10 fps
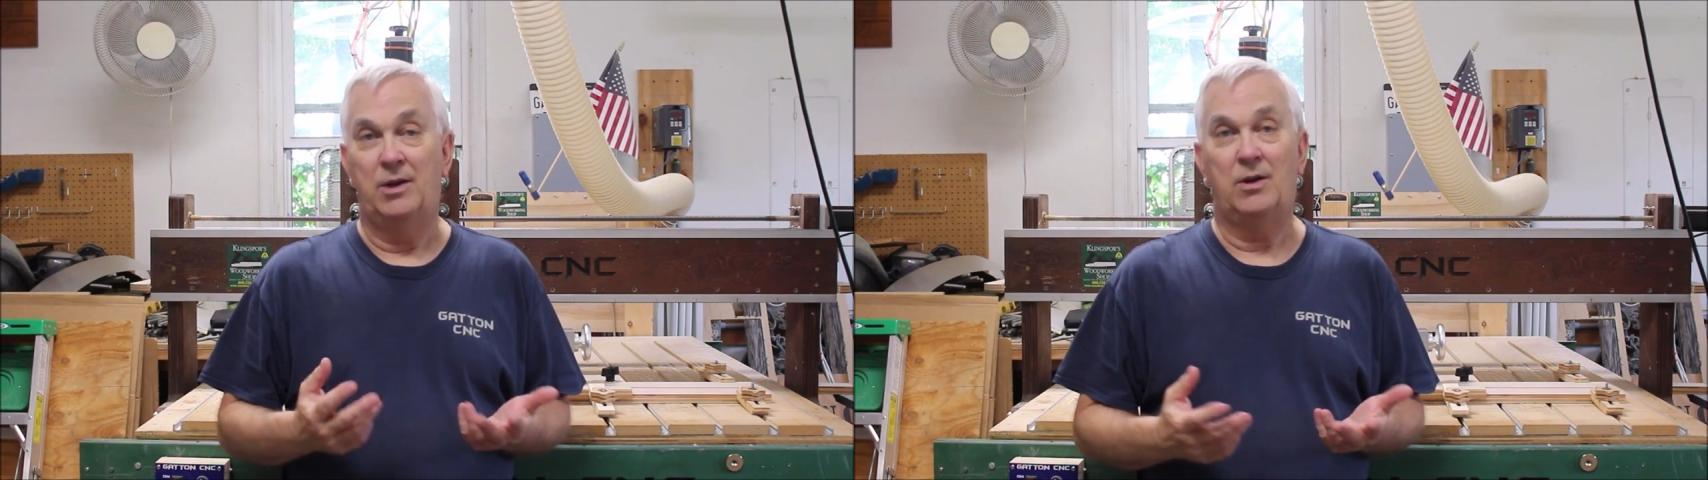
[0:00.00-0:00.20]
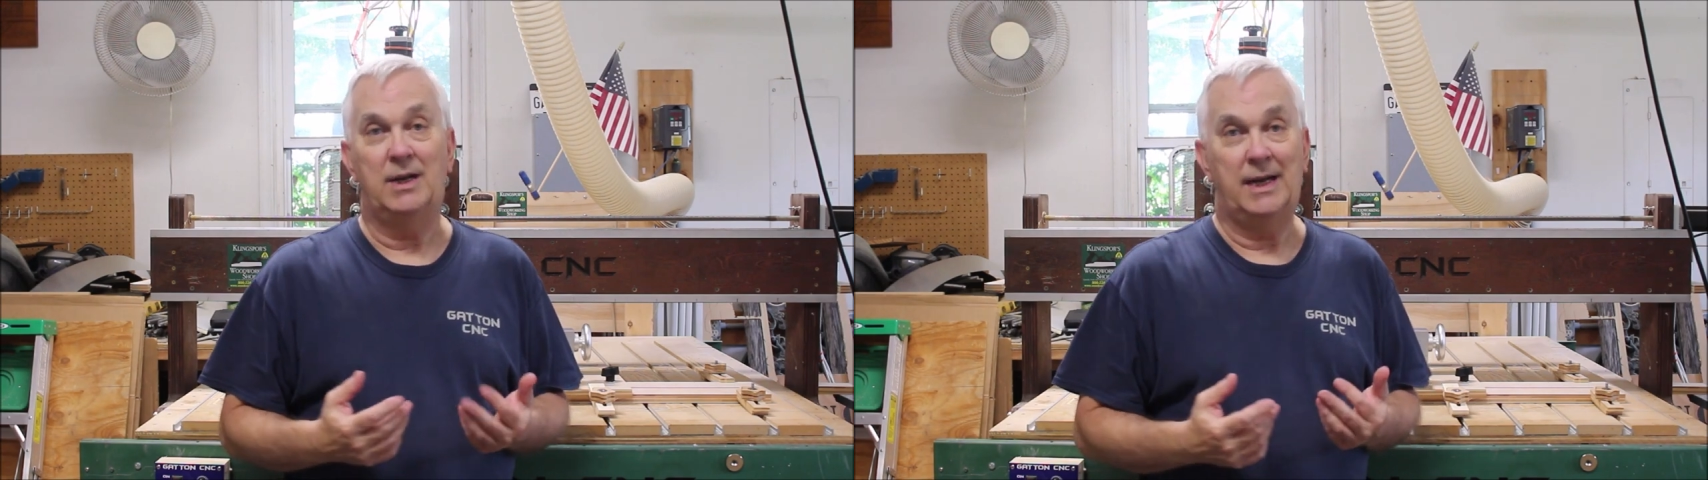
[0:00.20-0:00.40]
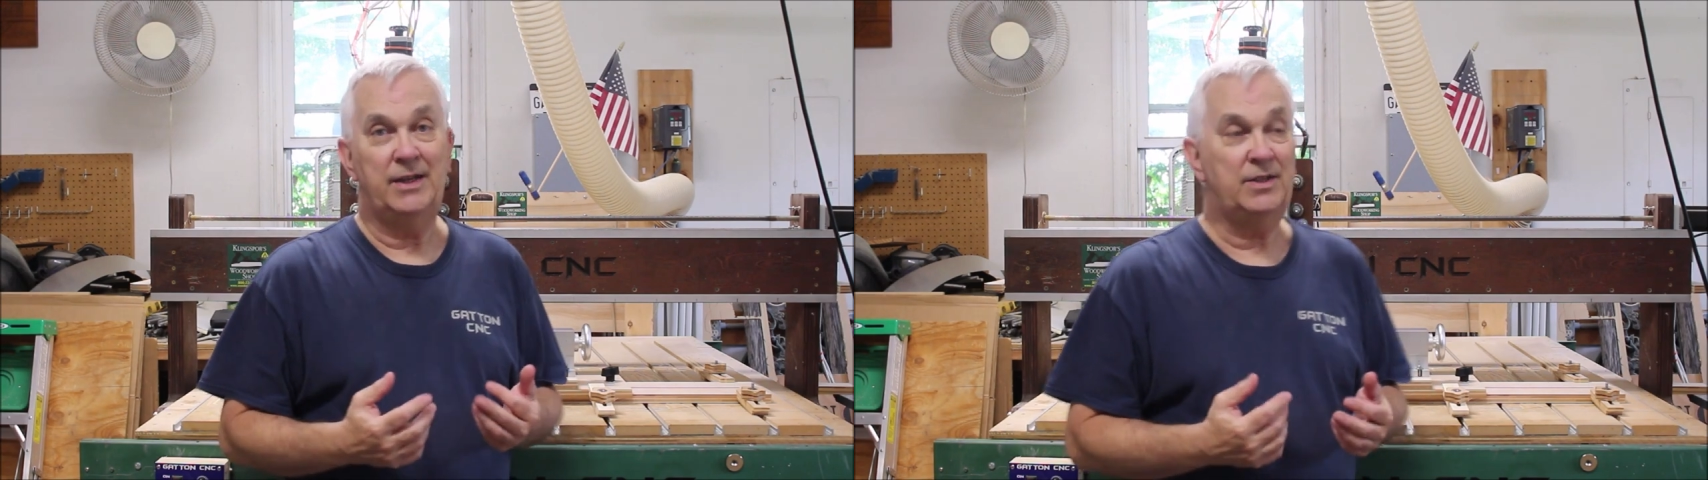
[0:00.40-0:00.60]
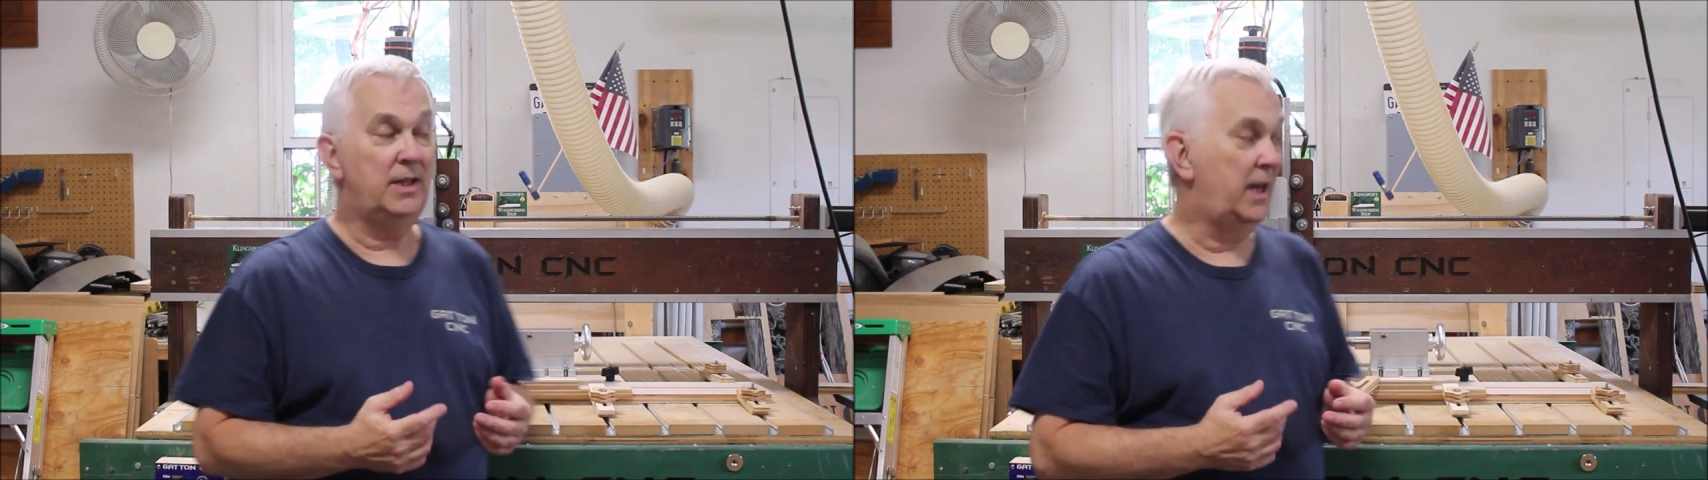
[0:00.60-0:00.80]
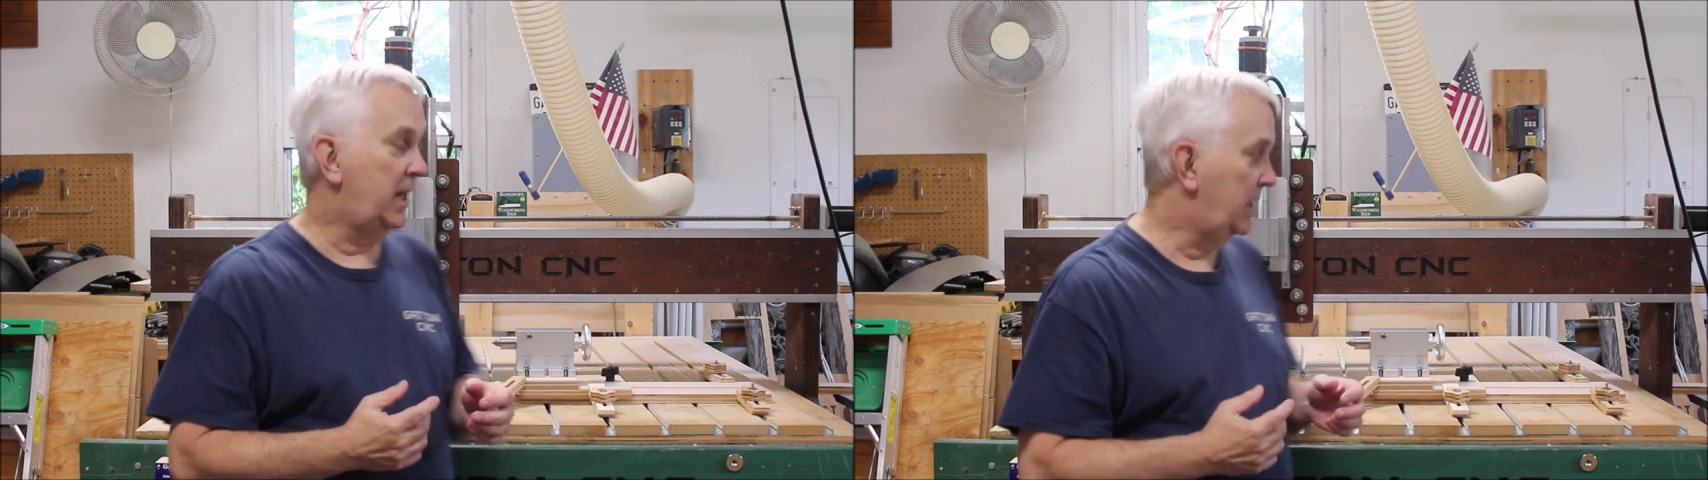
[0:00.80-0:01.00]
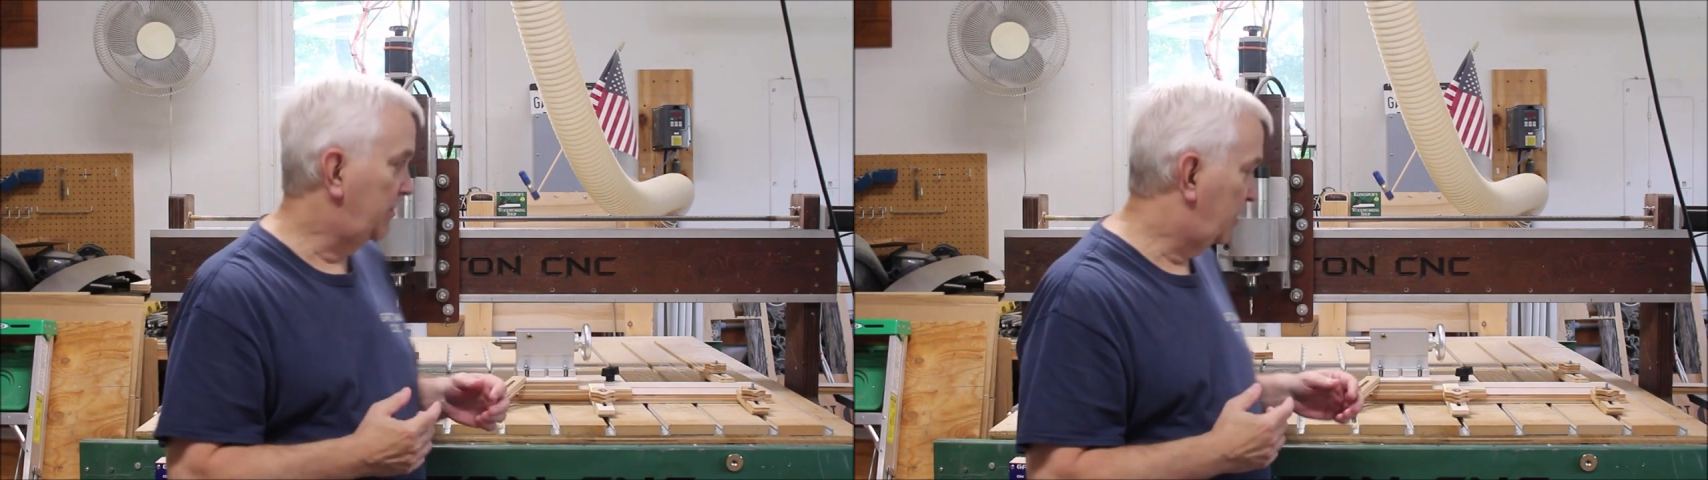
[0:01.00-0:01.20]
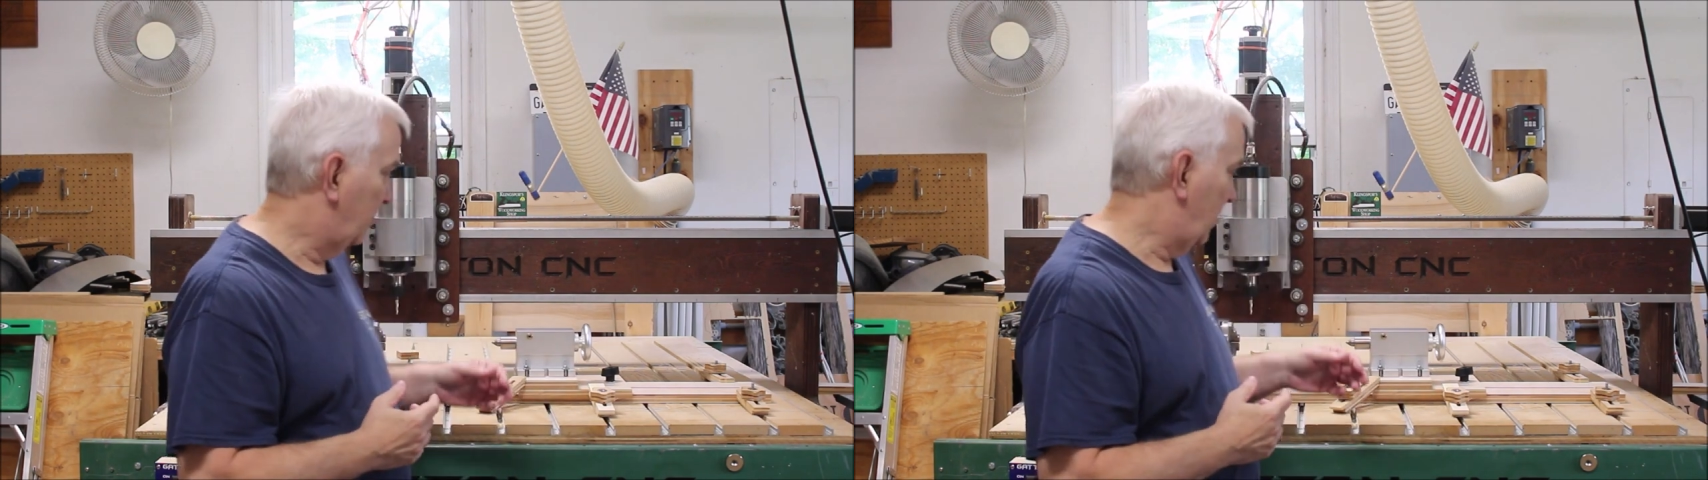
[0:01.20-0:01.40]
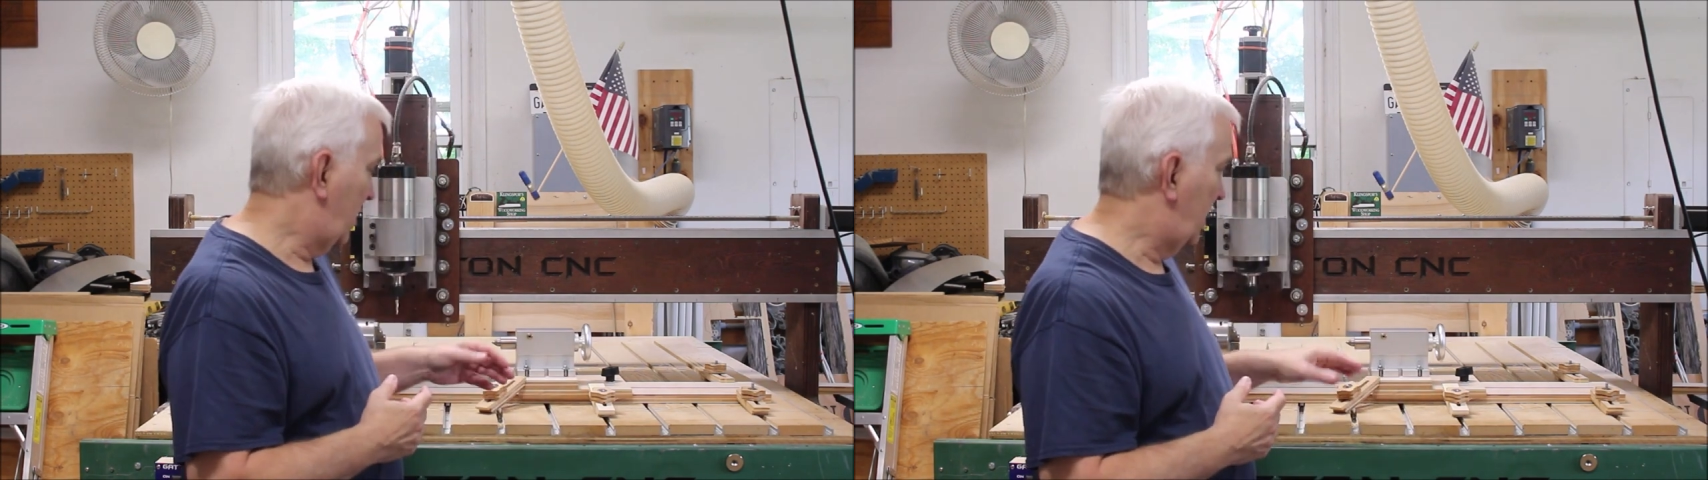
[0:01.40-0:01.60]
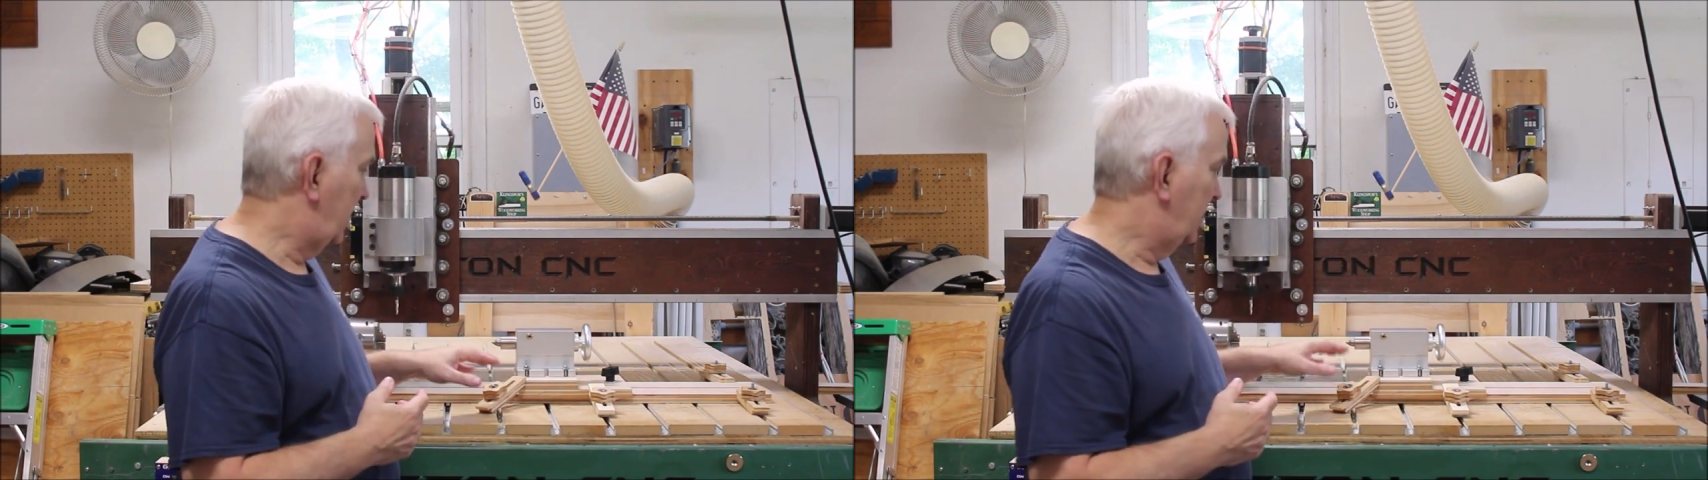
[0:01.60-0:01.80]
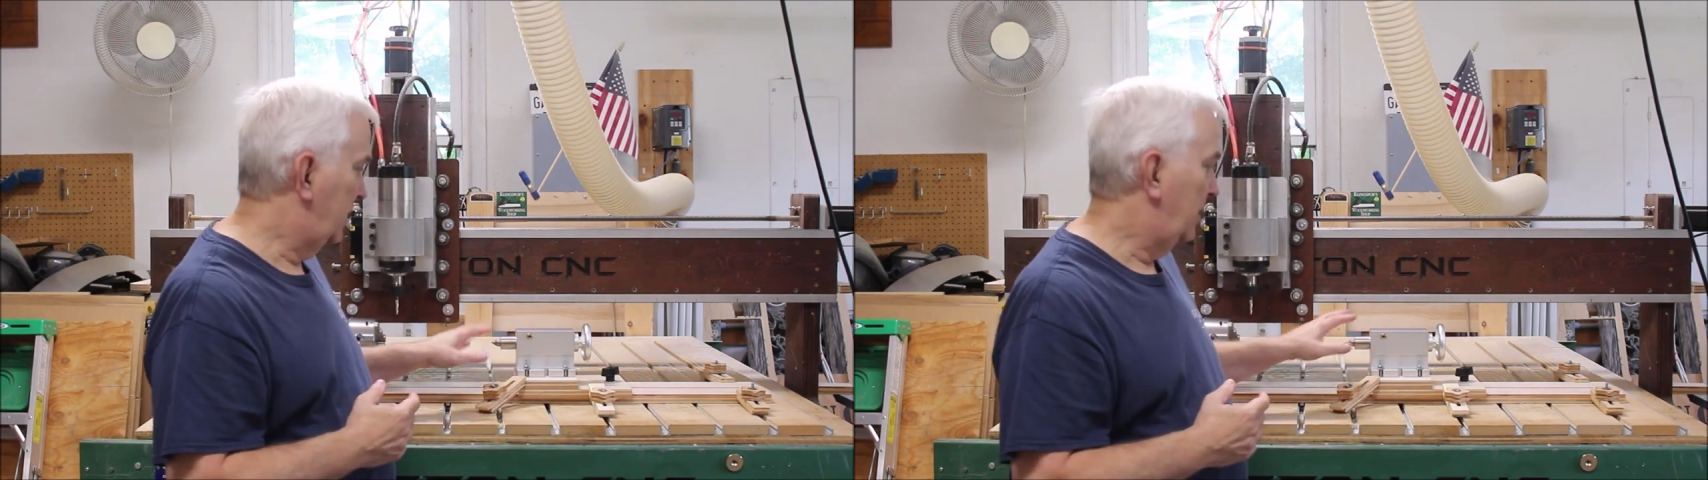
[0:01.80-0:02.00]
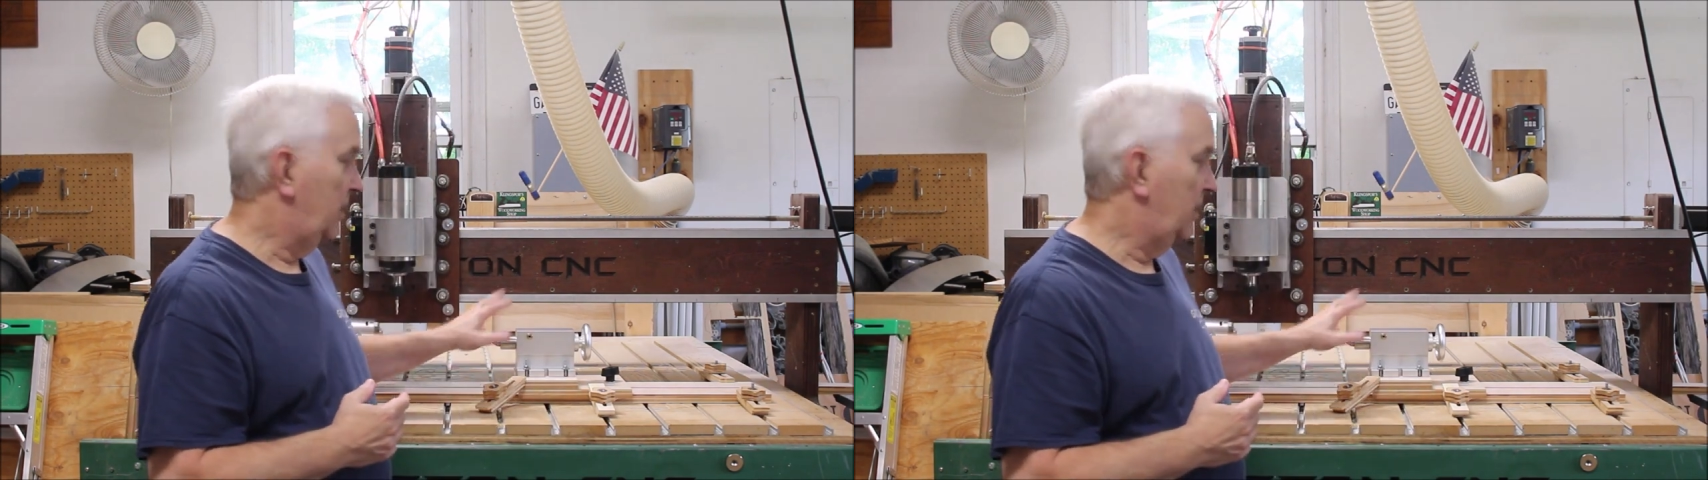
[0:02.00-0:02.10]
you can actually get them to run